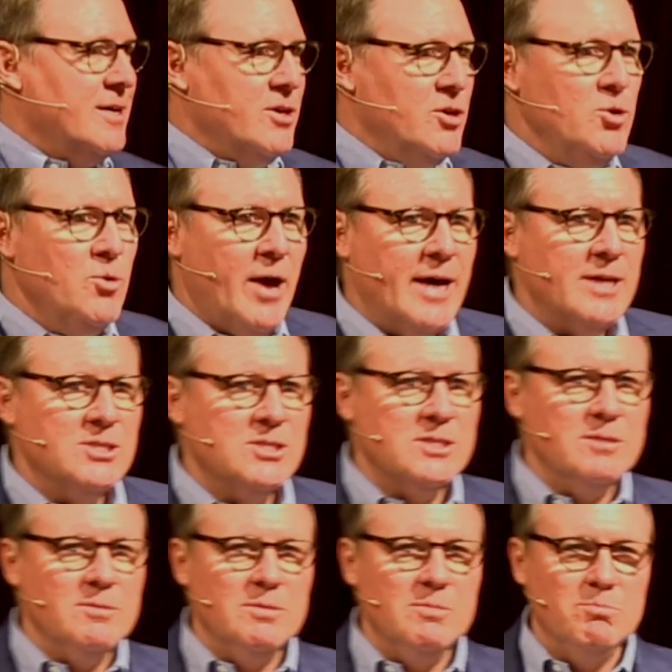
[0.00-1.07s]
who has
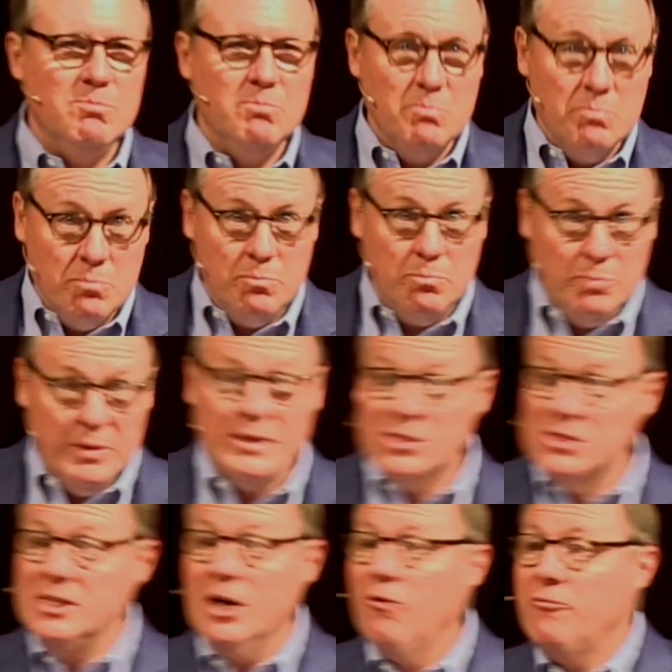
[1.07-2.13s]
been
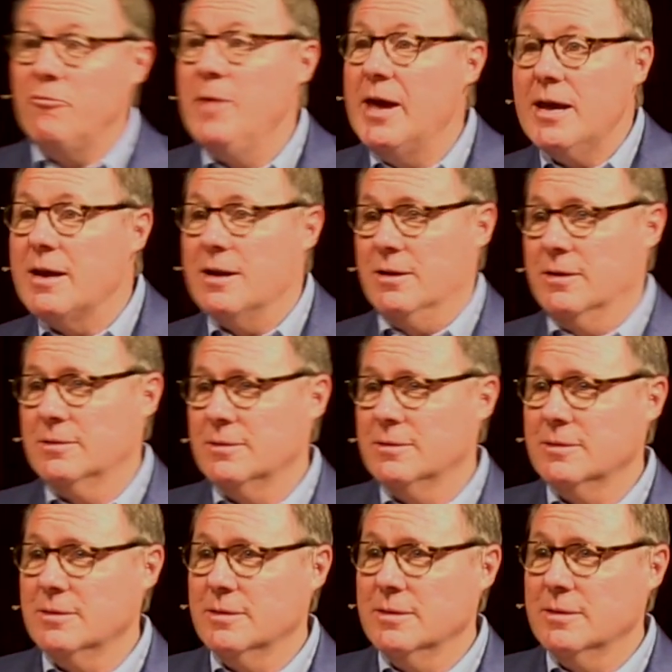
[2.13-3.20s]
self made.
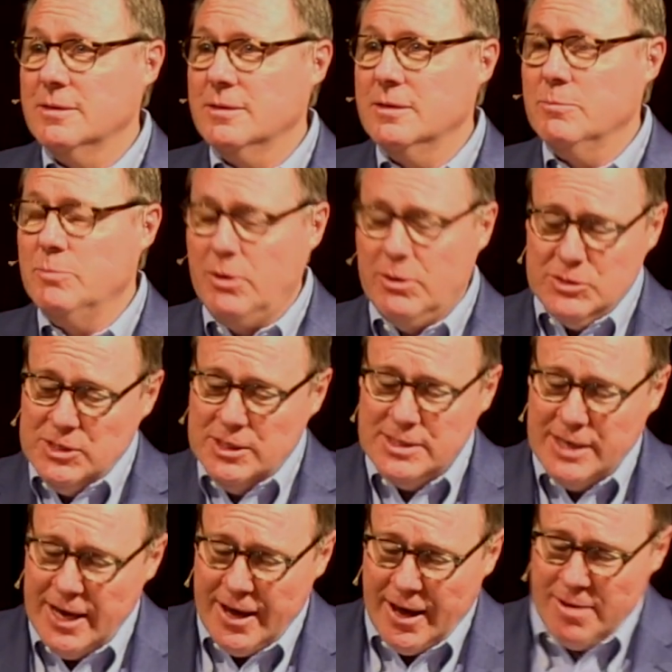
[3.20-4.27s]
Paul says,
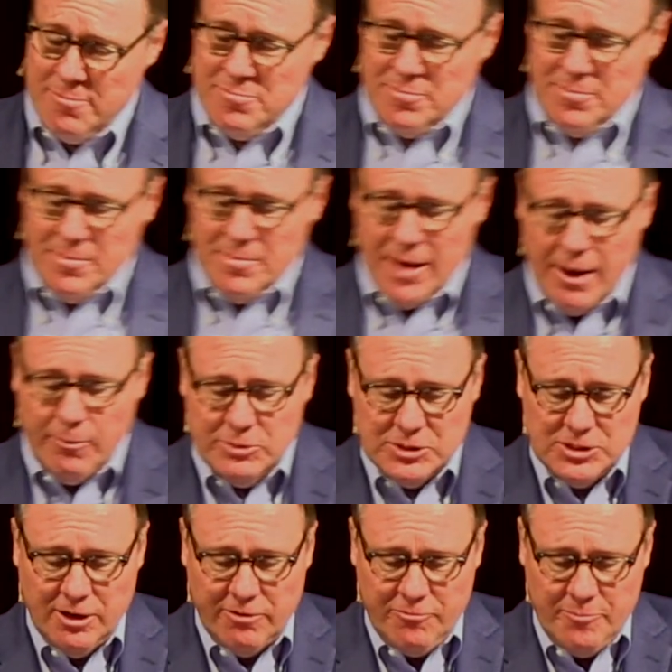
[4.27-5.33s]
hey, I'm, I was
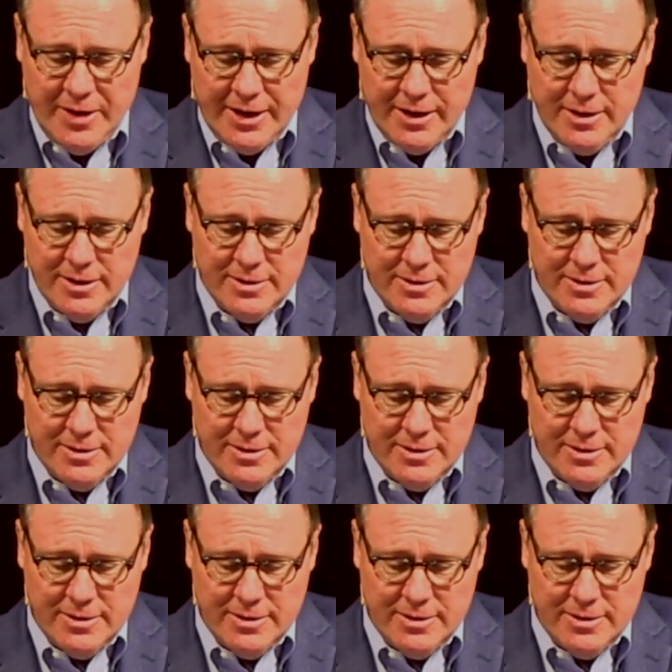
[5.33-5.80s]
self made.